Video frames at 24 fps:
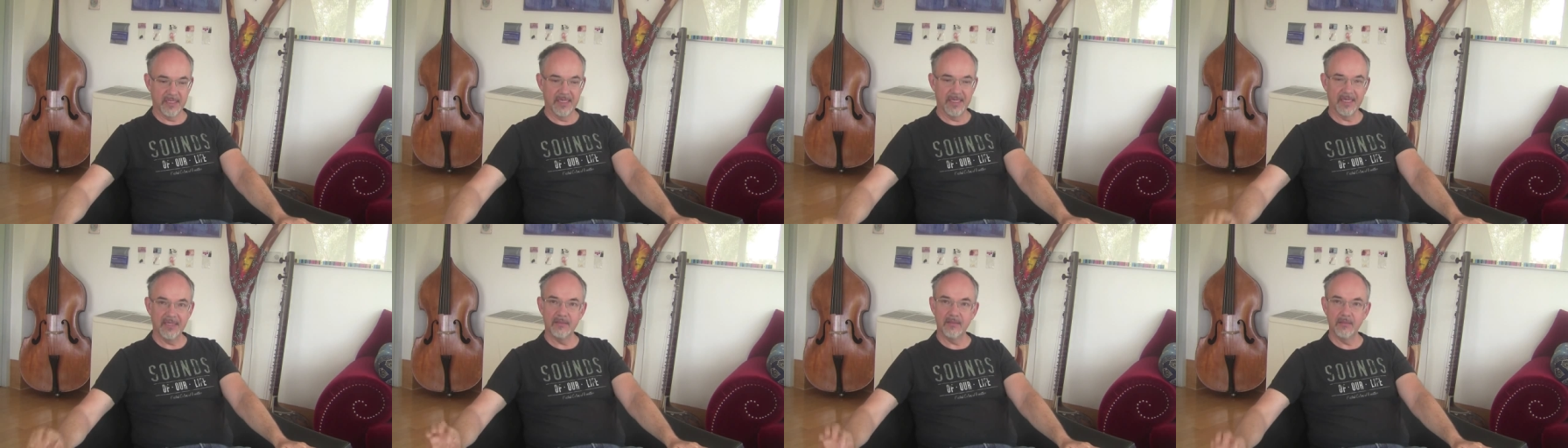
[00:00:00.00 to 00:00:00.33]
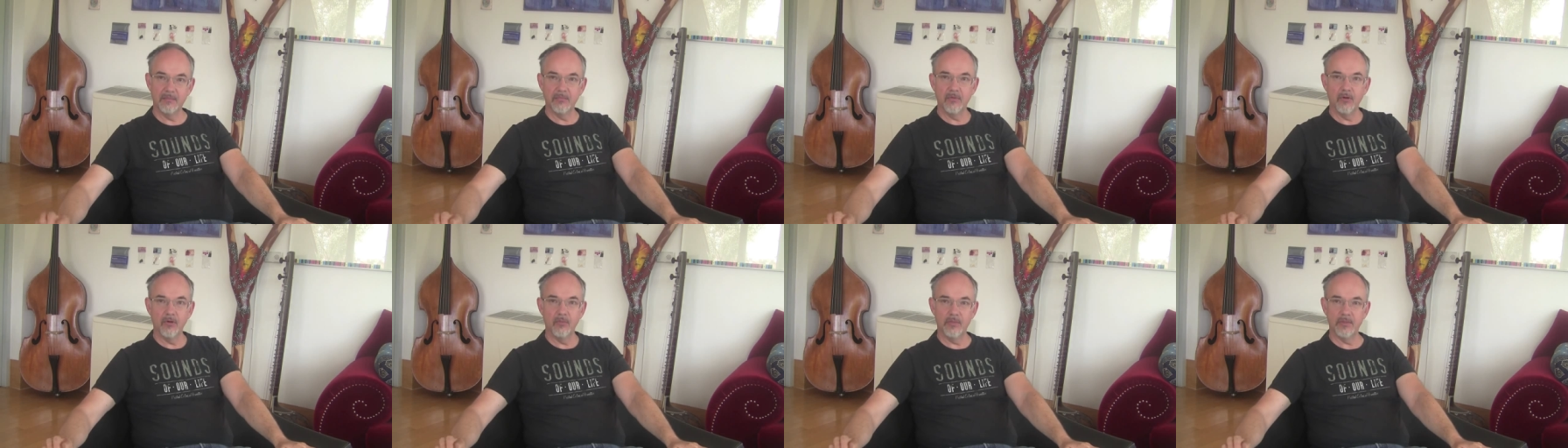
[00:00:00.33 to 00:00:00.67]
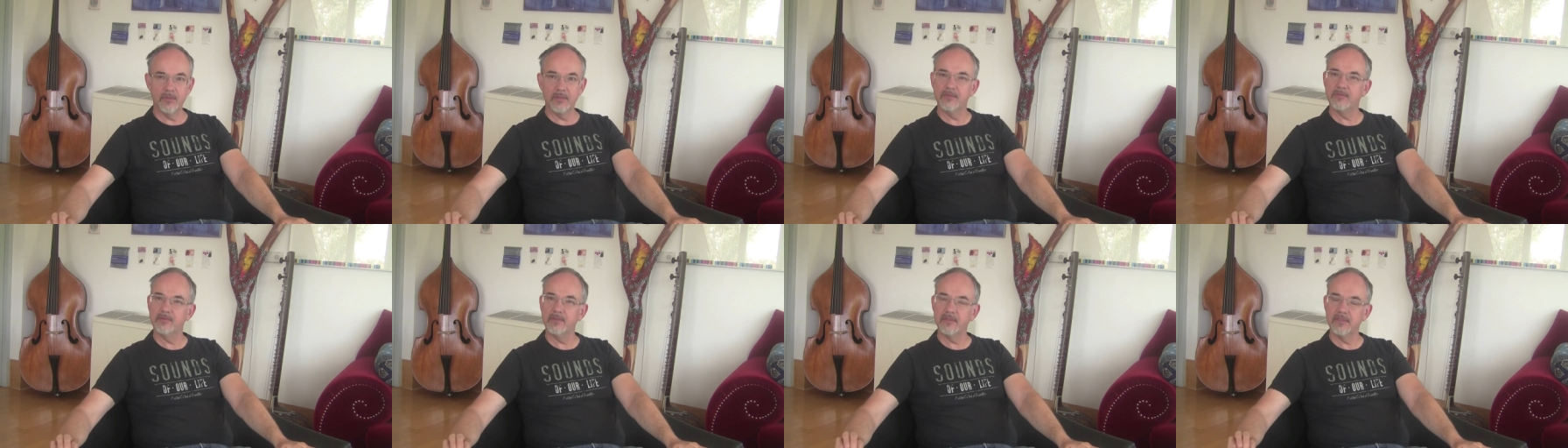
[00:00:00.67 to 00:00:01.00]
at the moment,
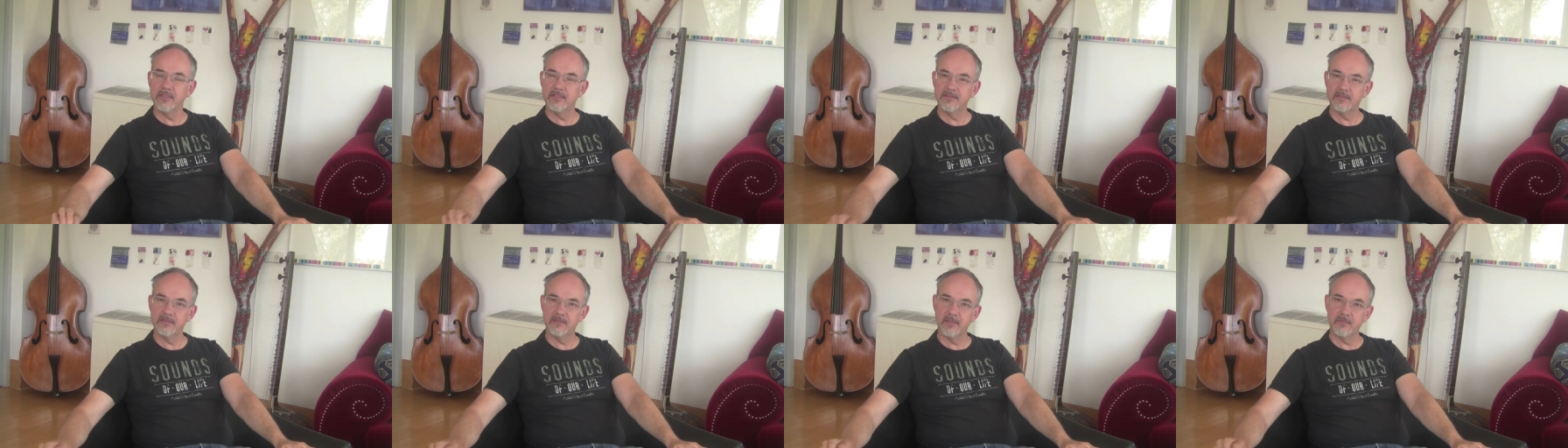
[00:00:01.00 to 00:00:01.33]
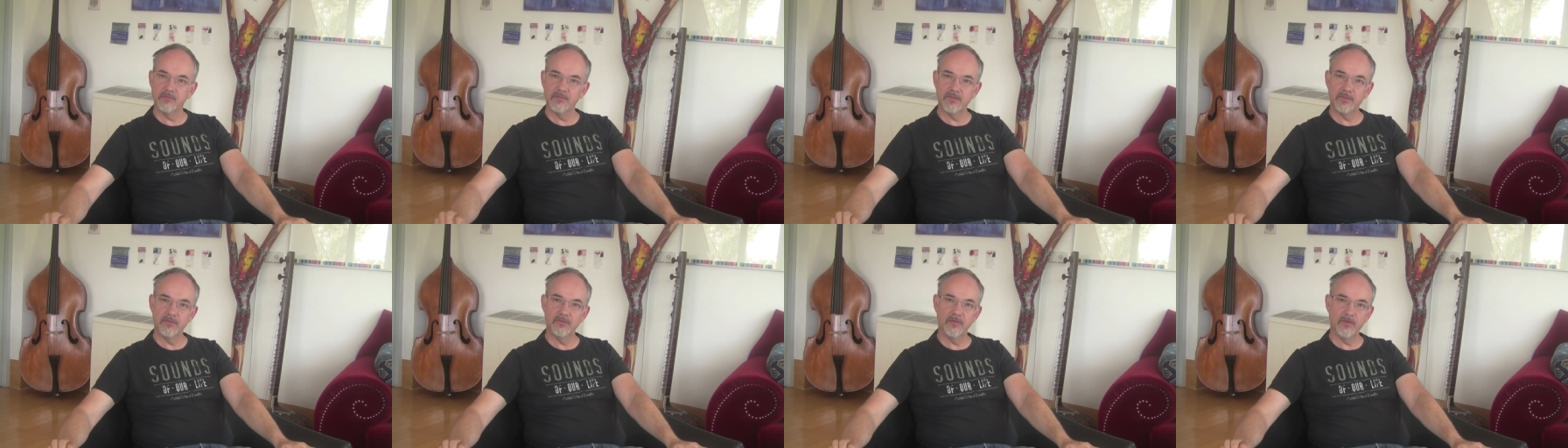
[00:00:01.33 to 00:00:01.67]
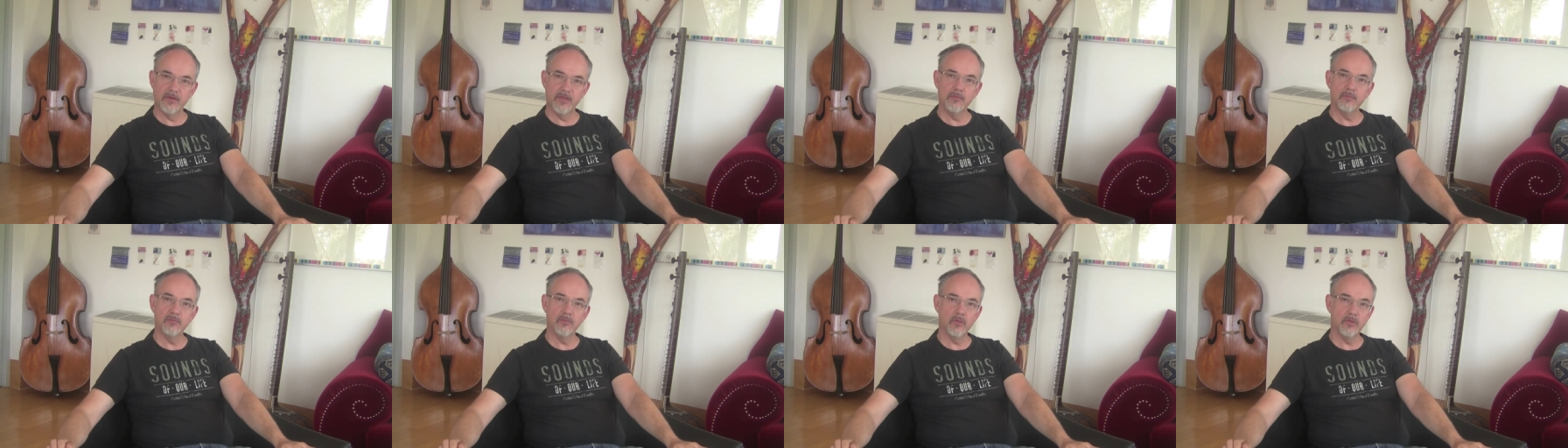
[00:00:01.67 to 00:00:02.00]
I think it's something
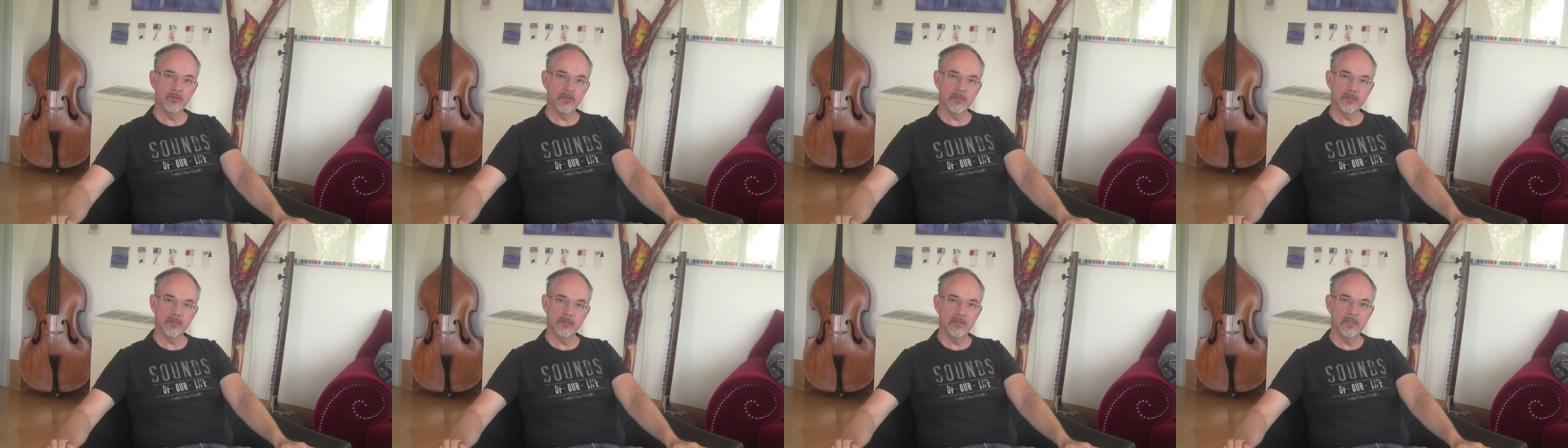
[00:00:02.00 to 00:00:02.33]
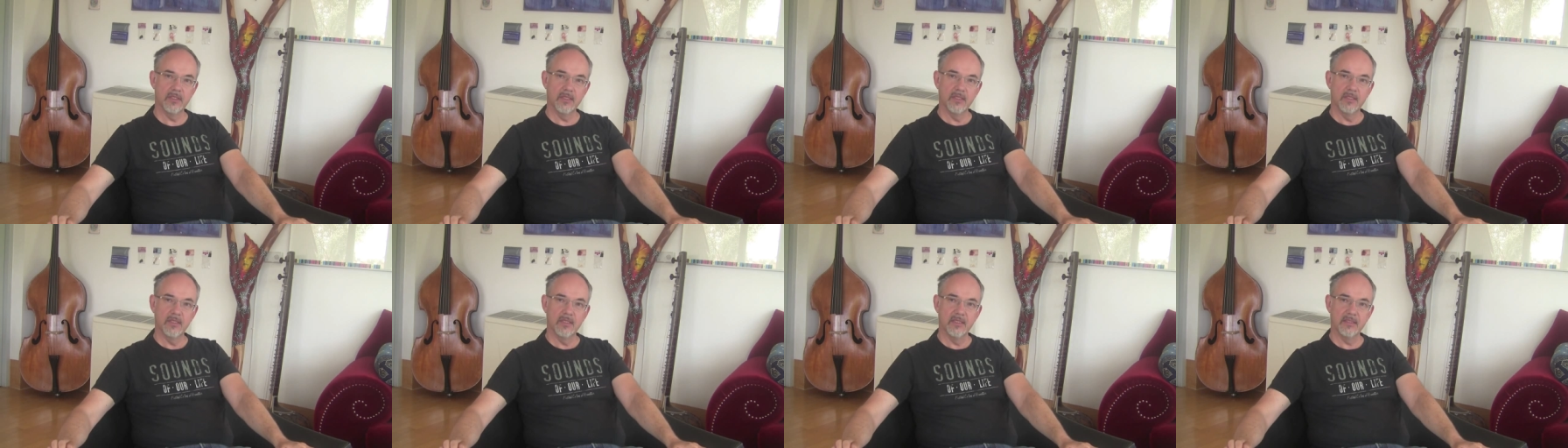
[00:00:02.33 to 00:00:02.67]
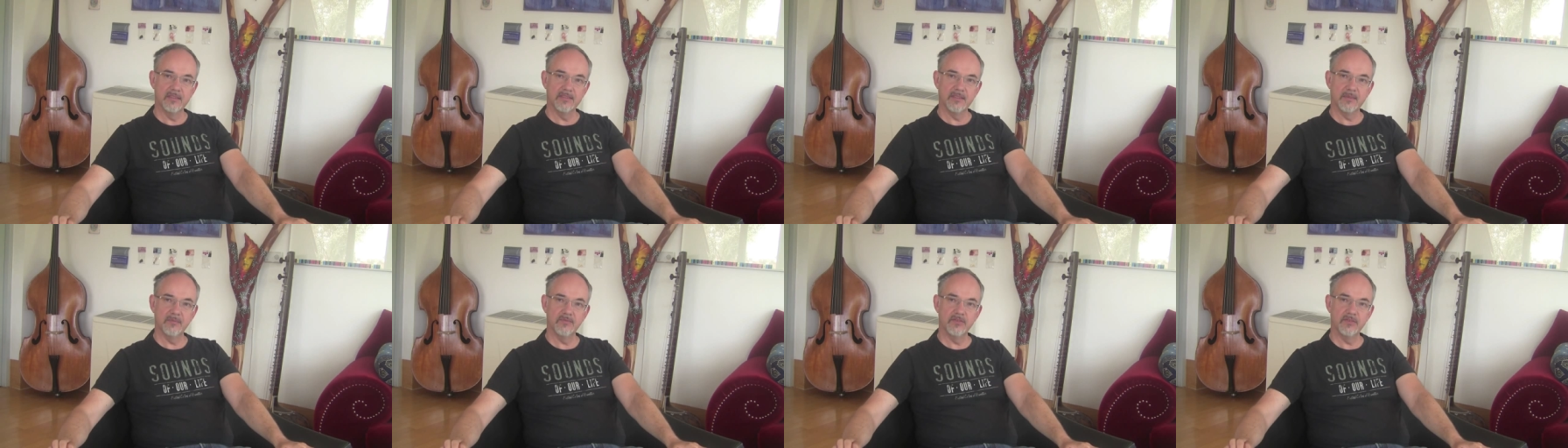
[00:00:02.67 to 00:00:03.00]
very modern
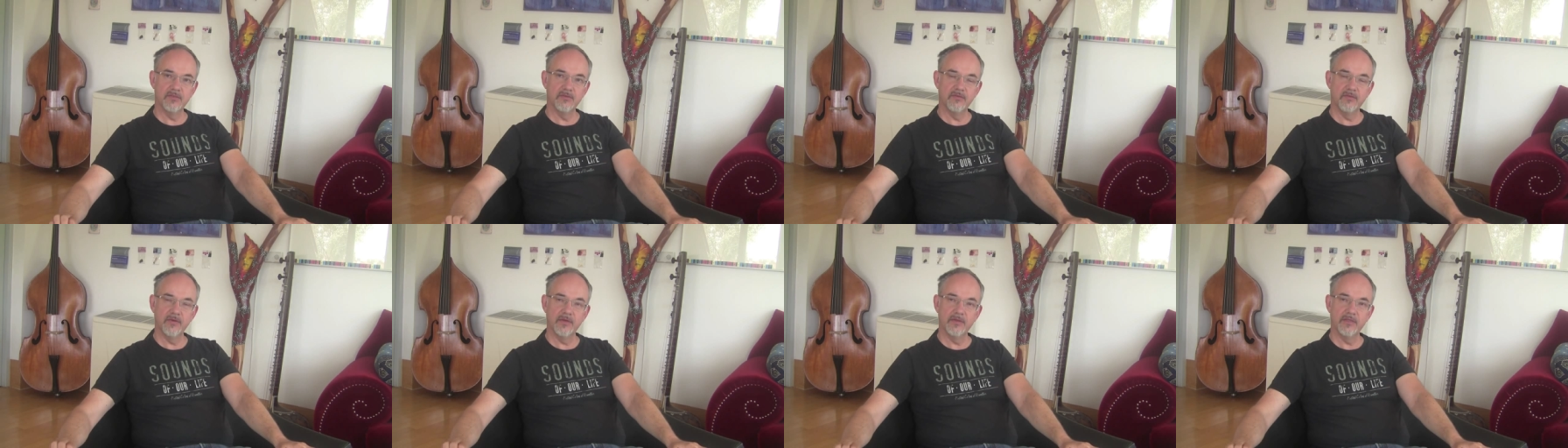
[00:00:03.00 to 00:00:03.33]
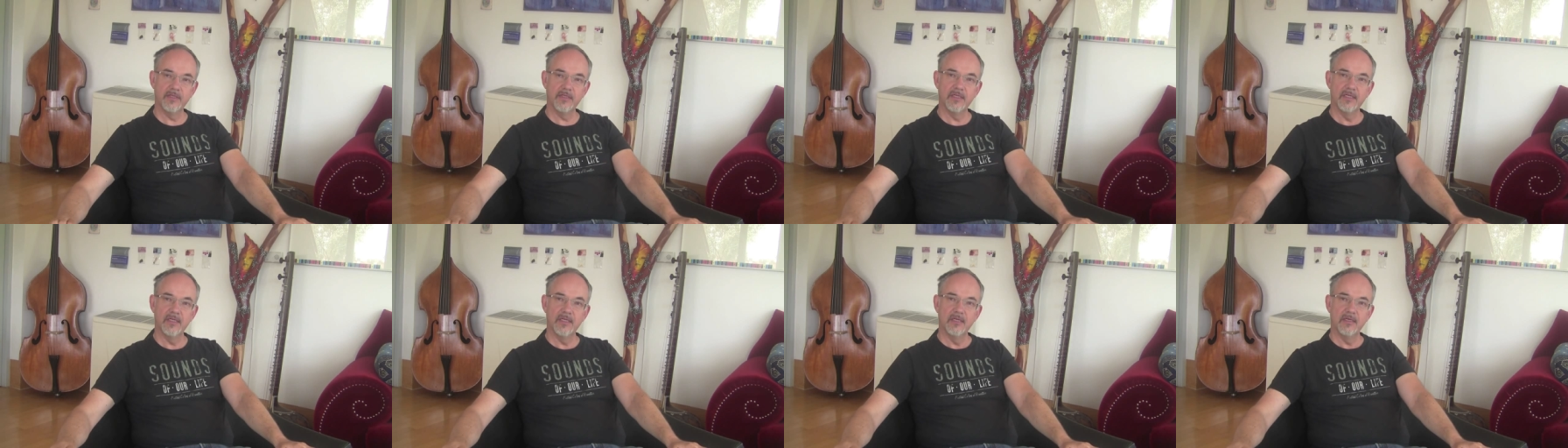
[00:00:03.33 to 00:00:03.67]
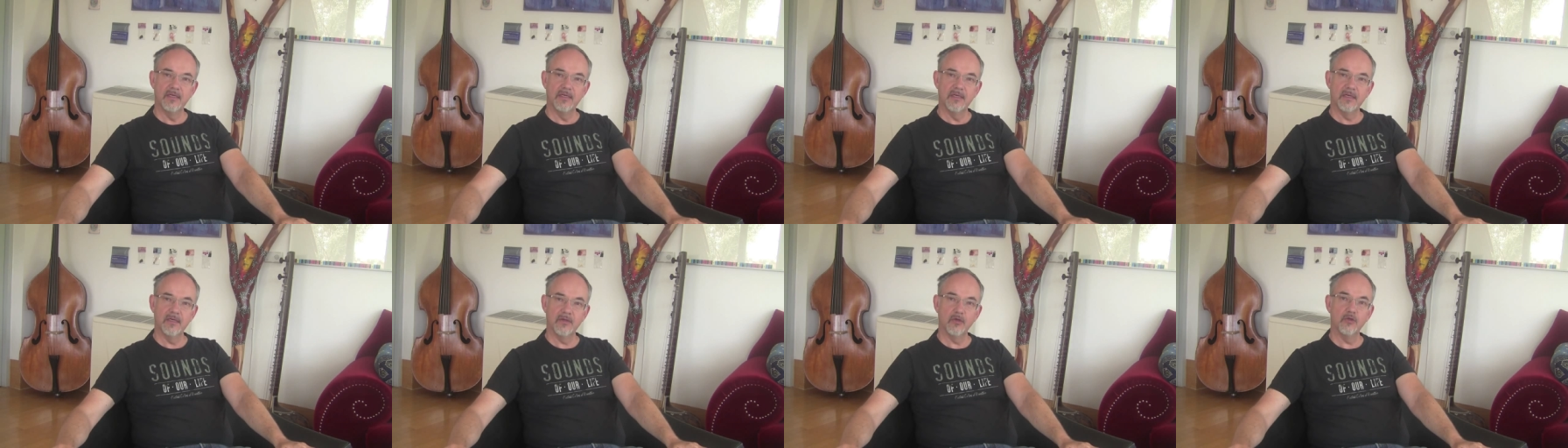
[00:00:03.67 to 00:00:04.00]
and something very
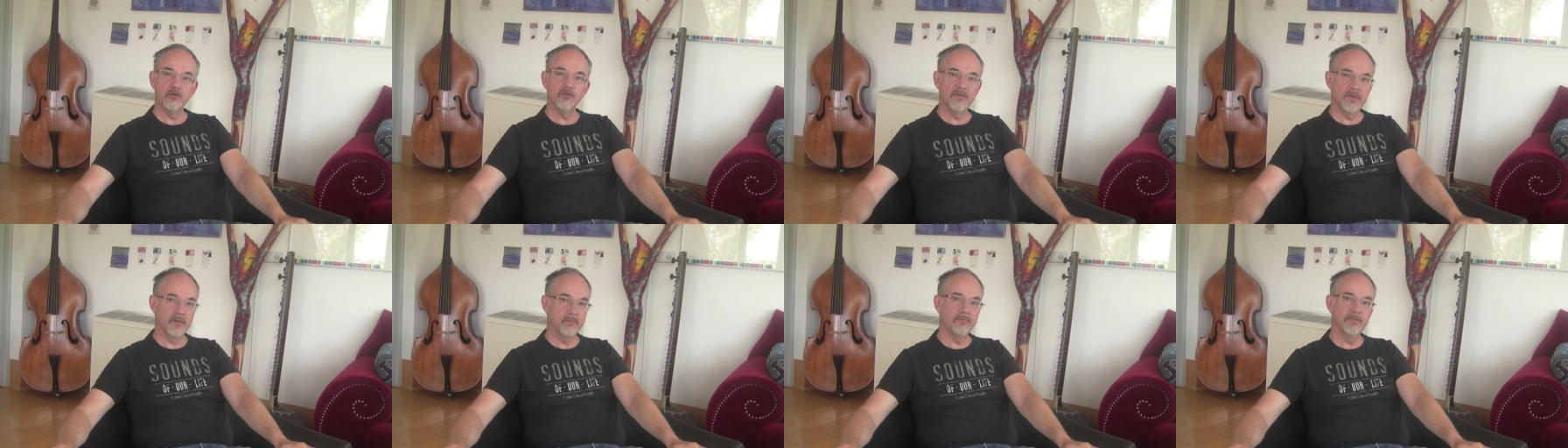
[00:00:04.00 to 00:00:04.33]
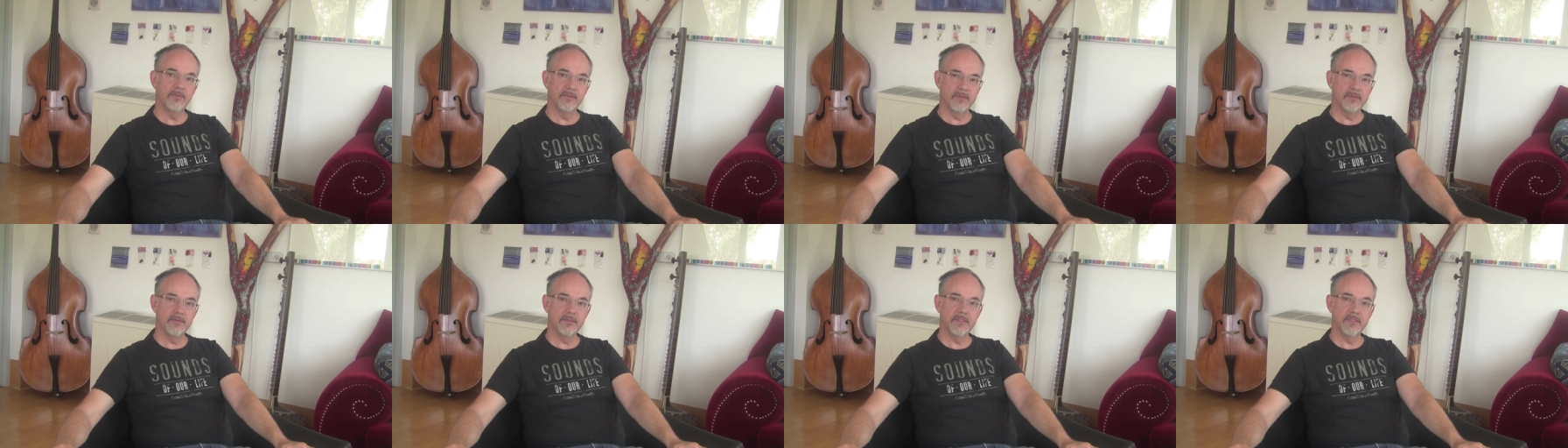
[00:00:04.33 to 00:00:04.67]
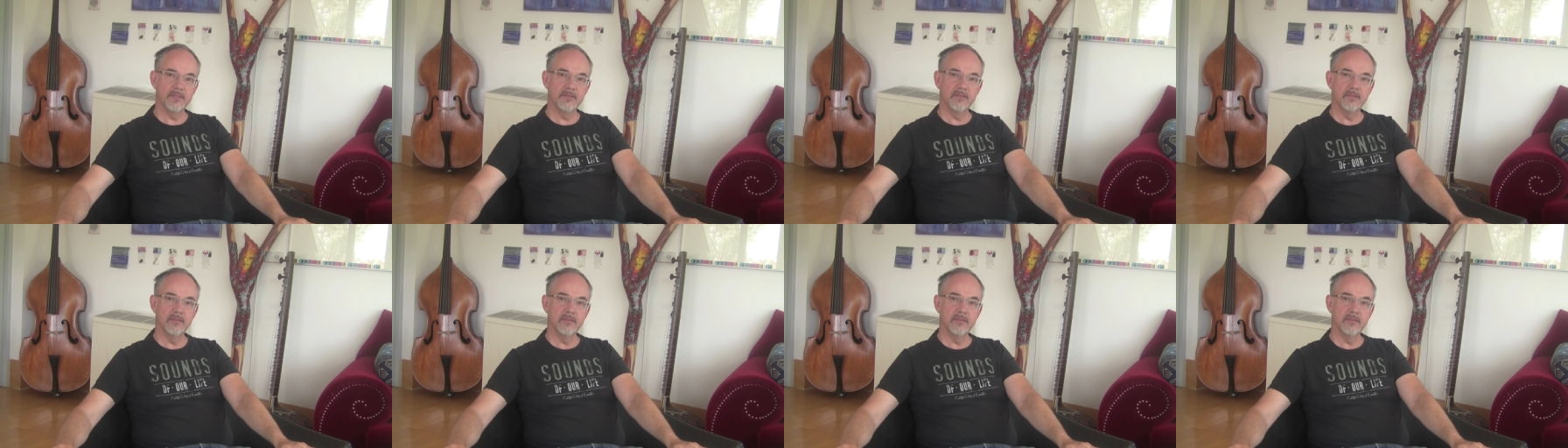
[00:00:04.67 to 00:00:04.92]
contemporary,